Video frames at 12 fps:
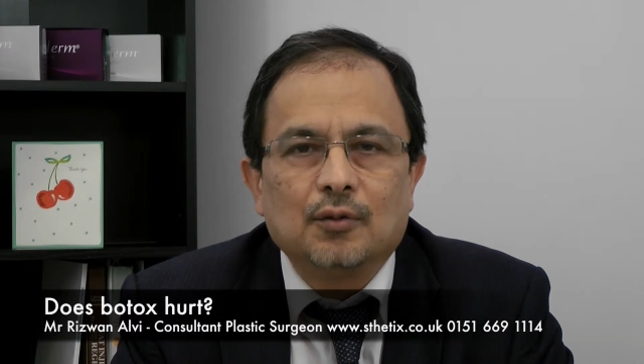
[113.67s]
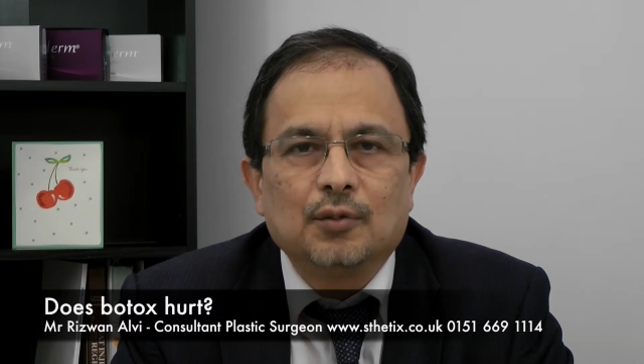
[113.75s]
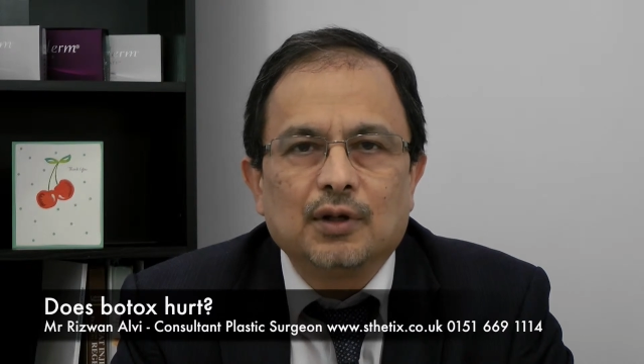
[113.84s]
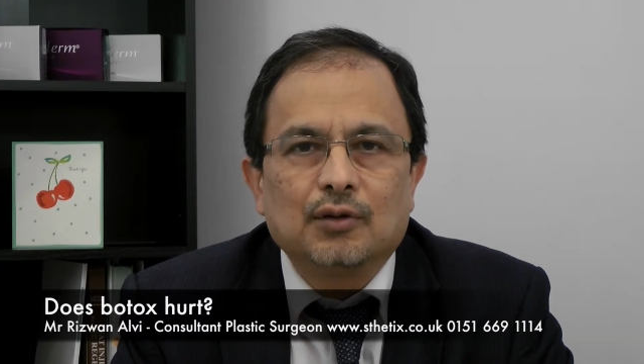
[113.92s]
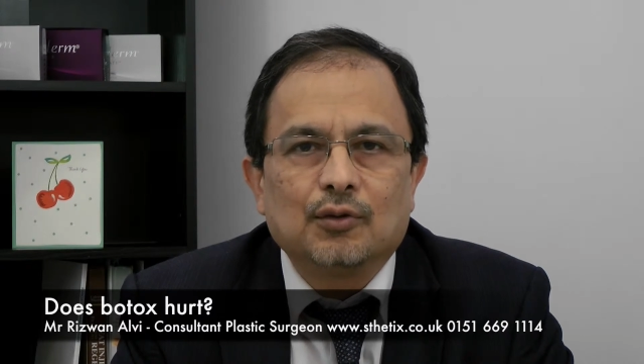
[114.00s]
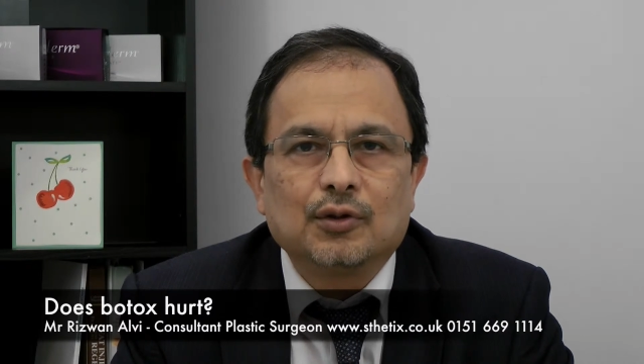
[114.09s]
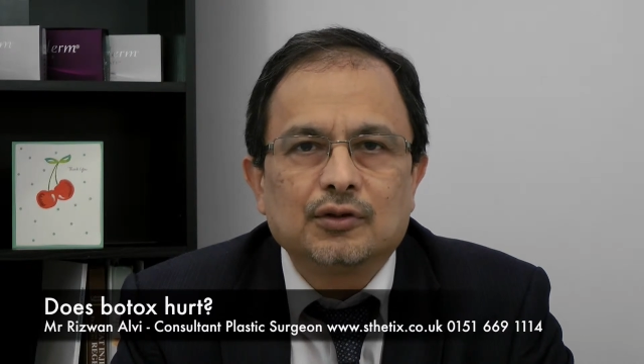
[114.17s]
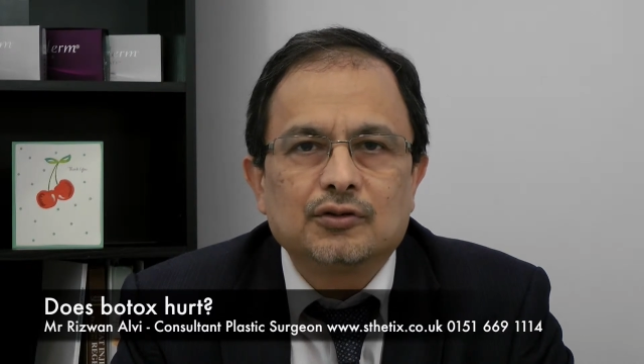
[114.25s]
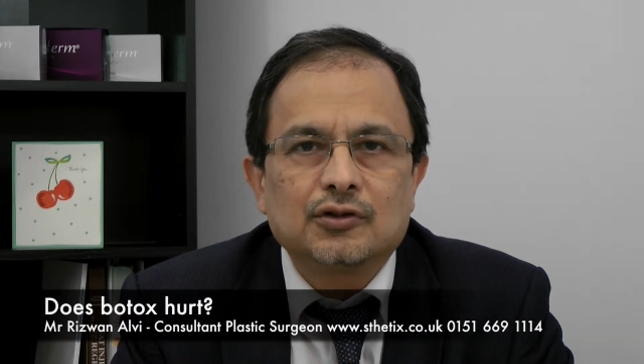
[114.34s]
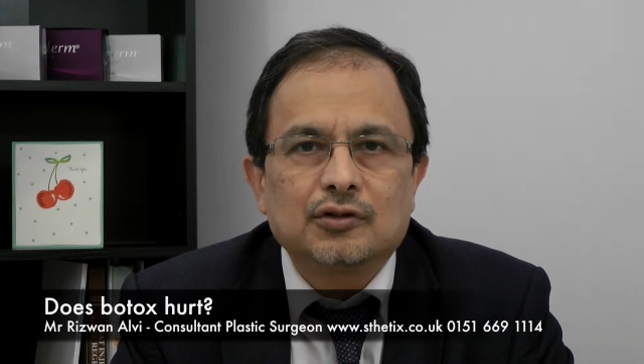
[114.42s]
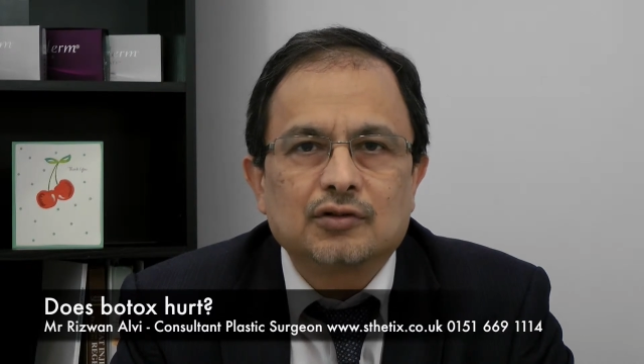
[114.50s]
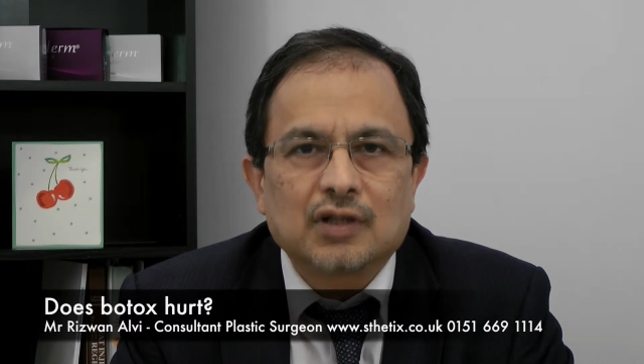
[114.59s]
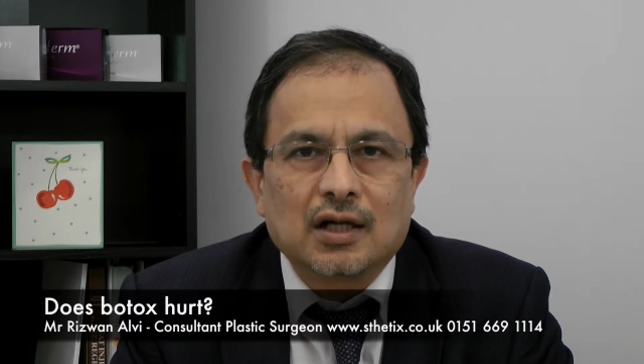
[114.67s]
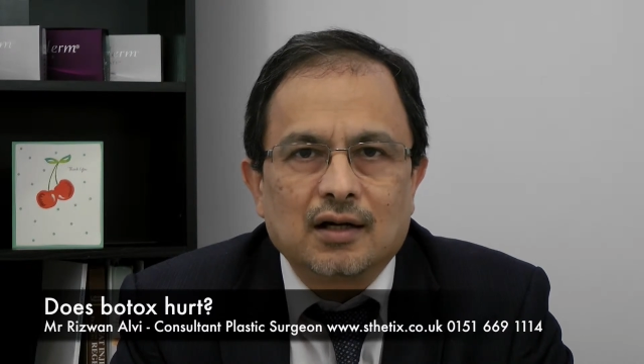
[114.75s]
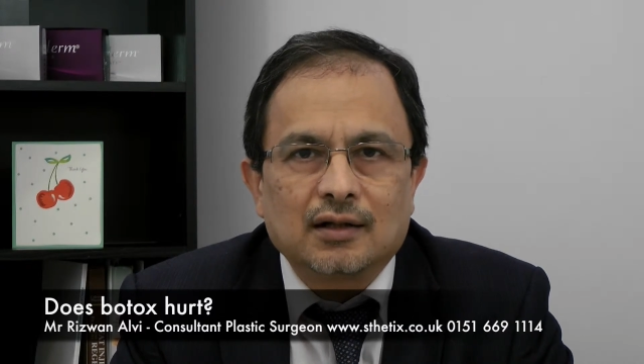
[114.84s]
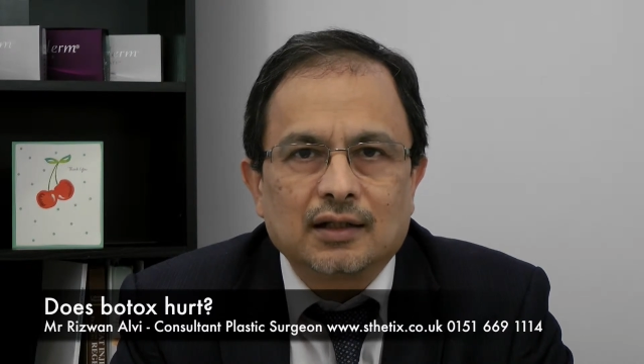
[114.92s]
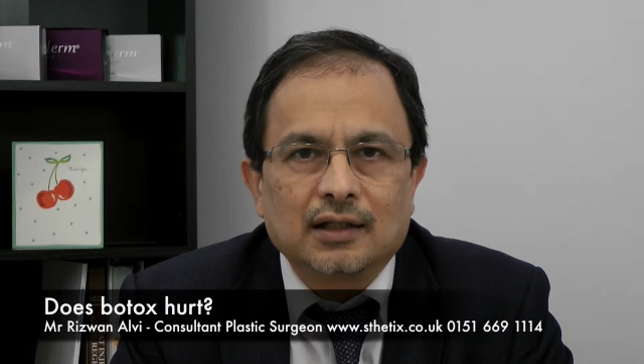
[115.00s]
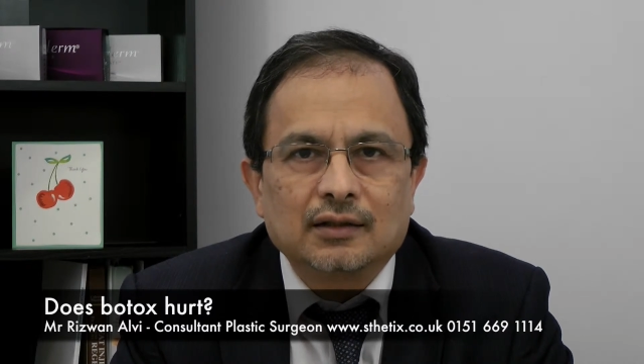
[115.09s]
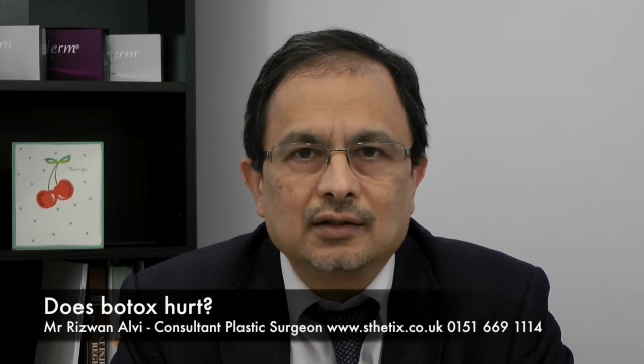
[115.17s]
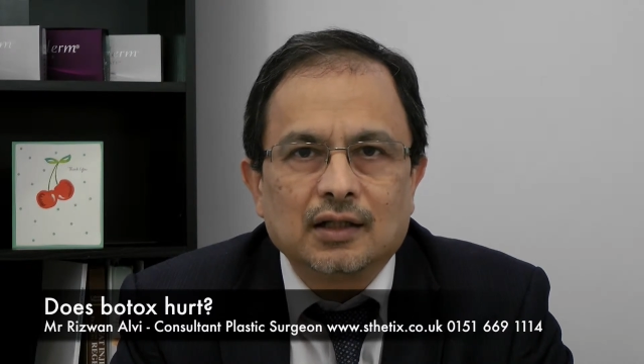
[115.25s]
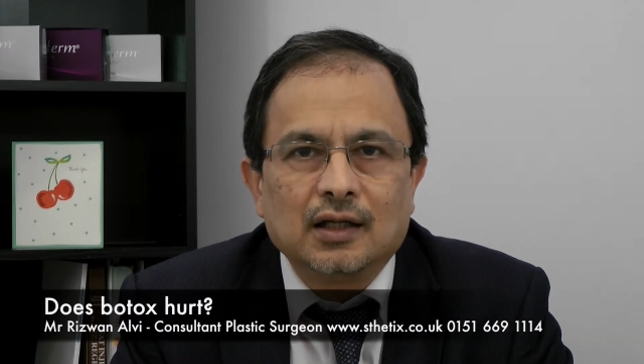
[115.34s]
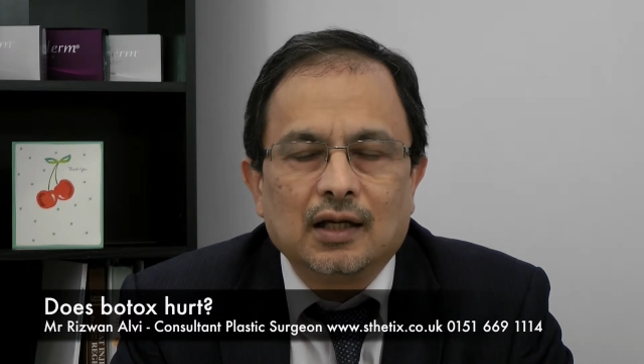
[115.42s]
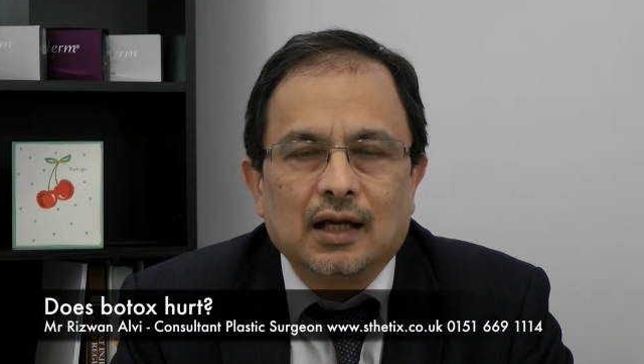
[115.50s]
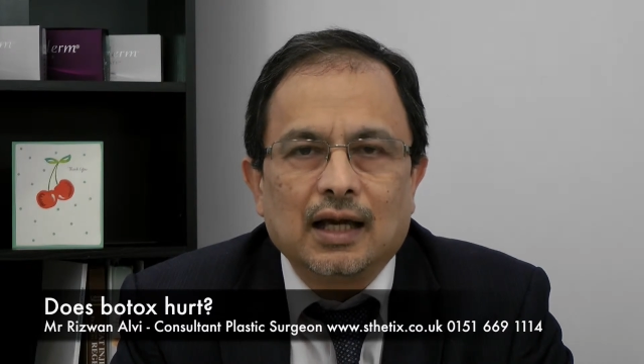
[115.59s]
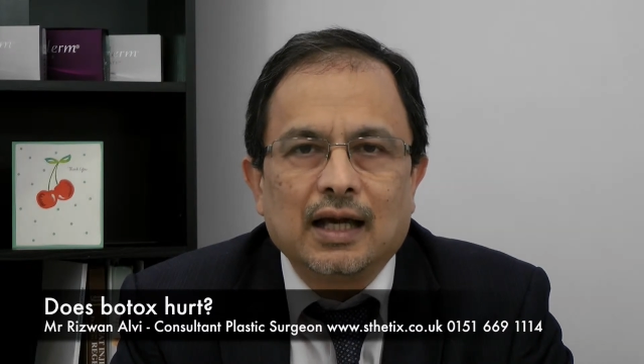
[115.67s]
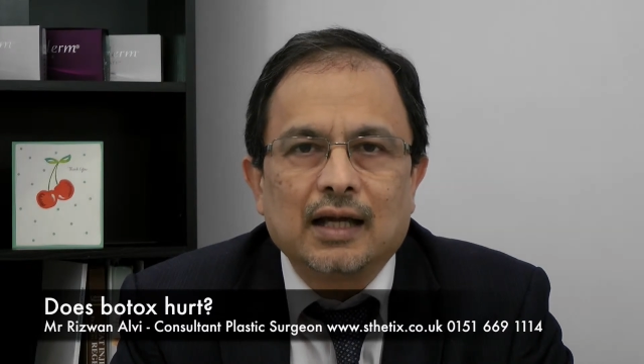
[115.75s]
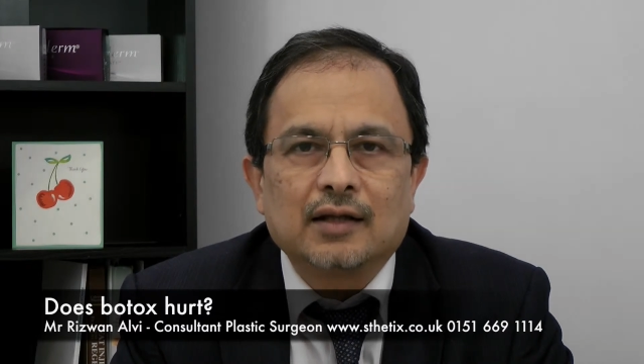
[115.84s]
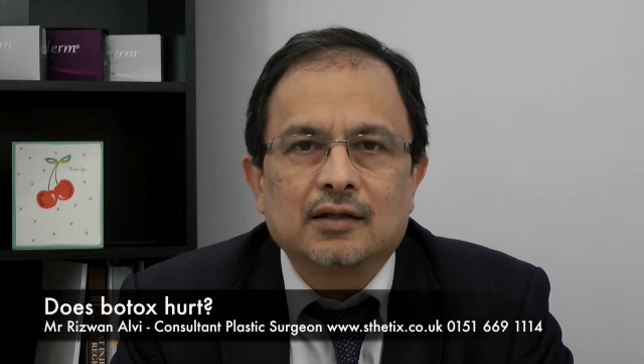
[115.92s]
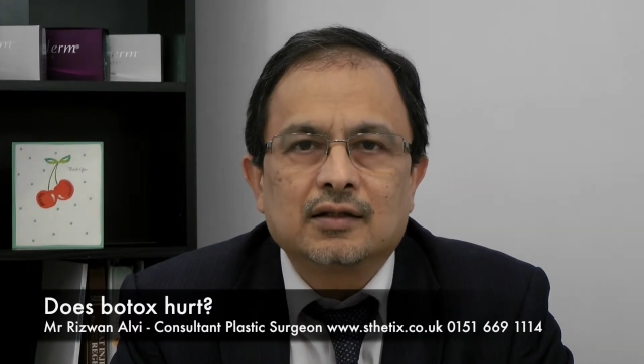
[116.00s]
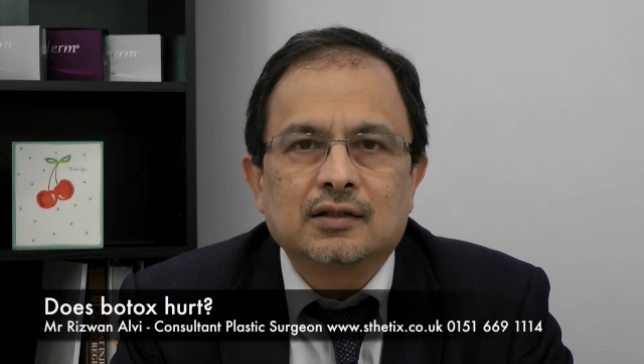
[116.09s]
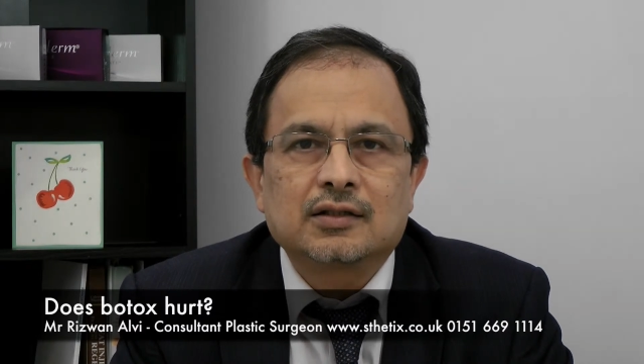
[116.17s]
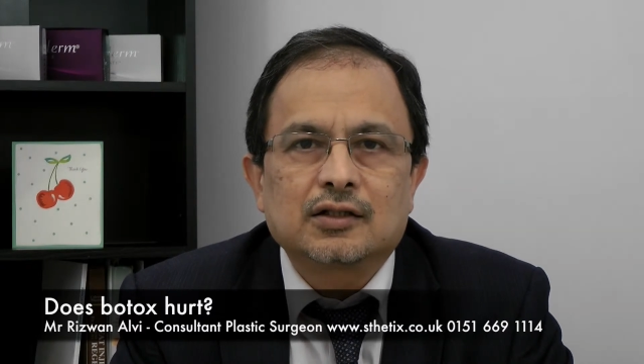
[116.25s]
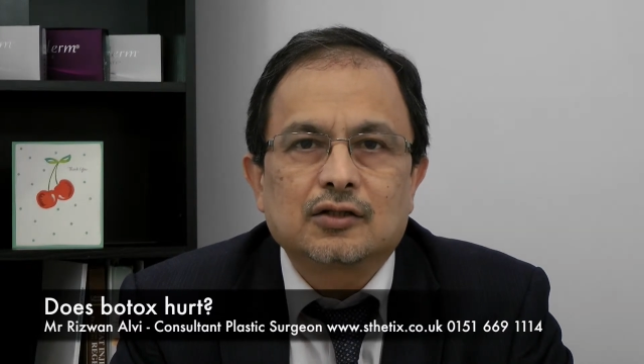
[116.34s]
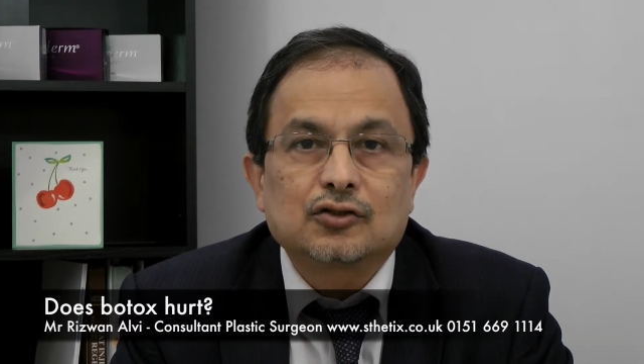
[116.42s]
we're going to target and